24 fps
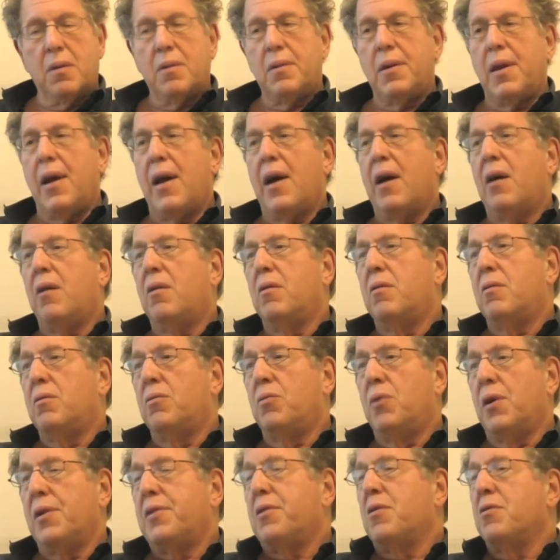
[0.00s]
Now,
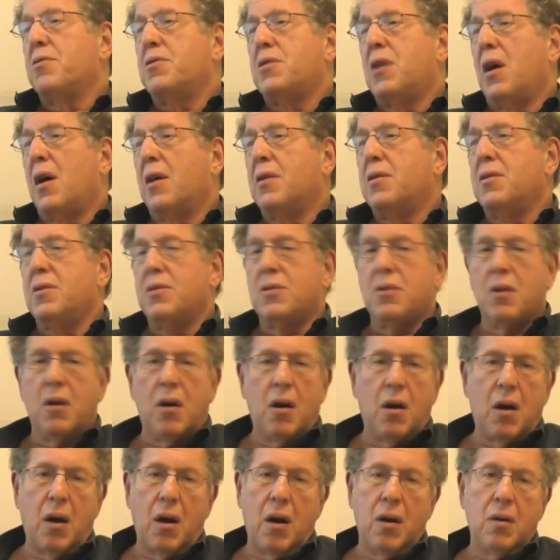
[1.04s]
what those toxins
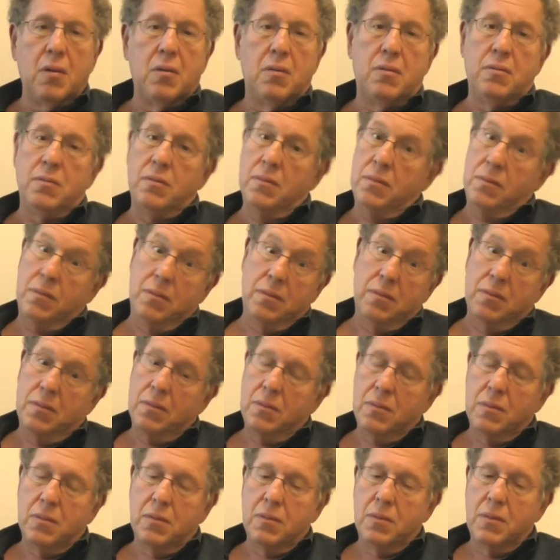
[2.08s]
are
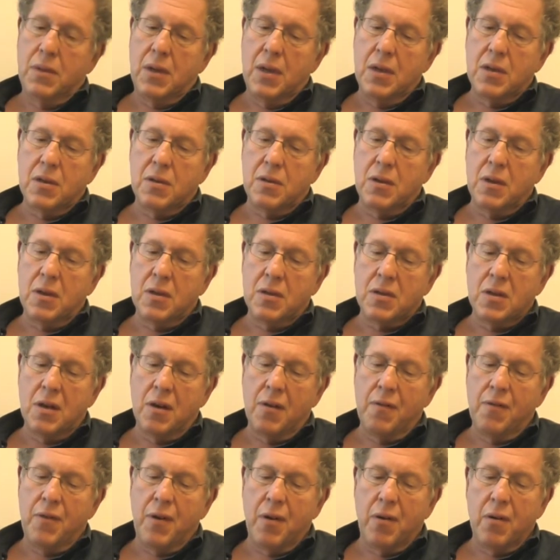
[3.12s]
is
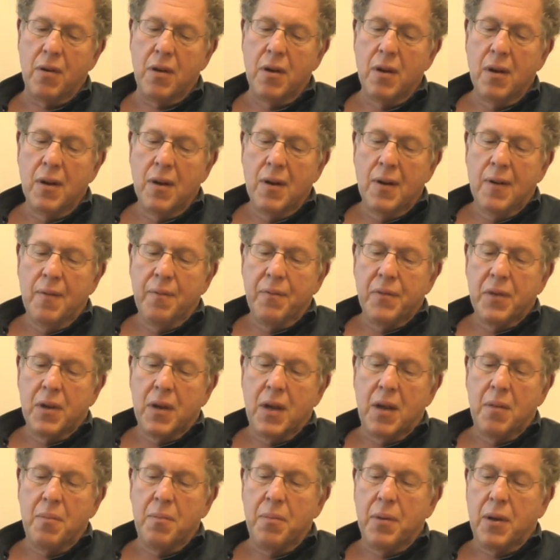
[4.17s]
very
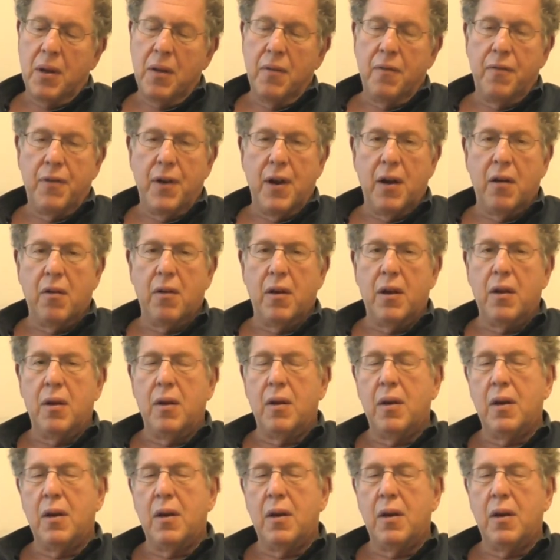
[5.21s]
can vary.